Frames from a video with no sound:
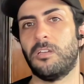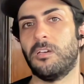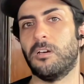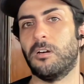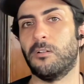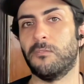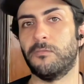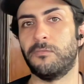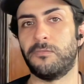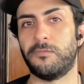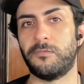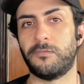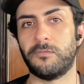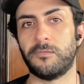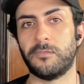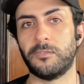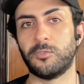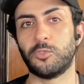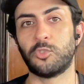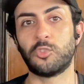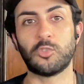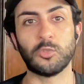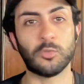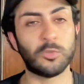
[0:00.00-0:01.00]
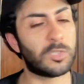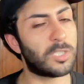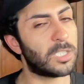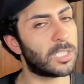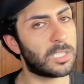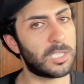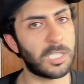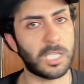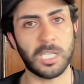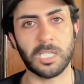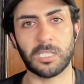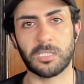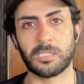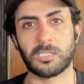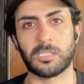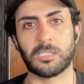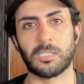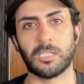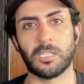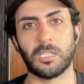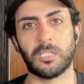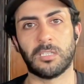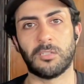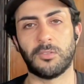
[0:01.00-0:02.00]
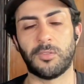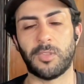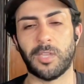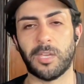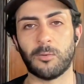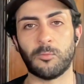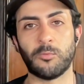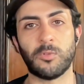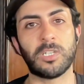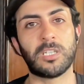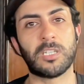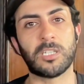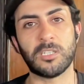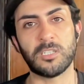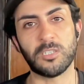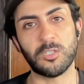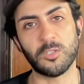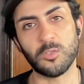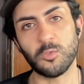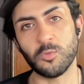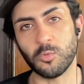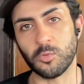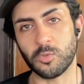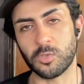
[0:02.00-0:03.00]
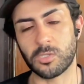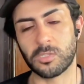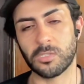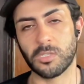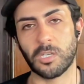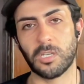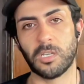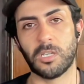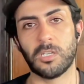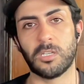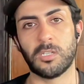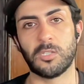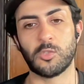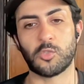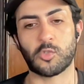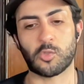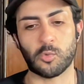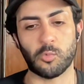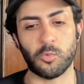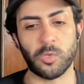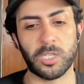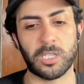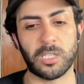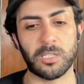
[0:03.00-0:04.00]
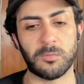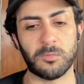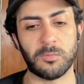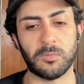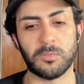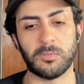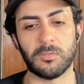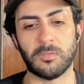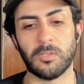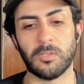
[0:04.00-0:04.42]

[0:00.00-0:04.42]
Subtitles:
of two techniques that we can use, so we can